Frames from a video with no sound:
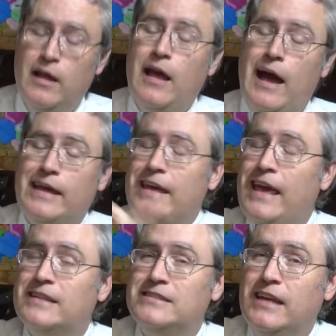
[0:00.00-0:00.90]
I
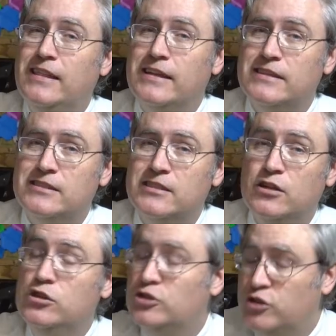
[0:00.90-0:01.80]
can say this.
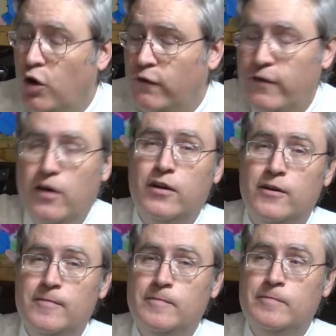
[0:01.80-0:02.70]
So far,
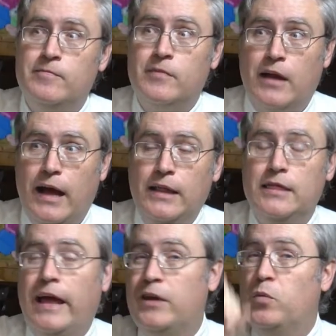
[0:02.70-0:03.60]
I
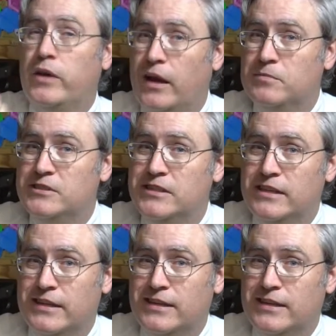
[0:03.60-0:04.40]
like what I'm seeing.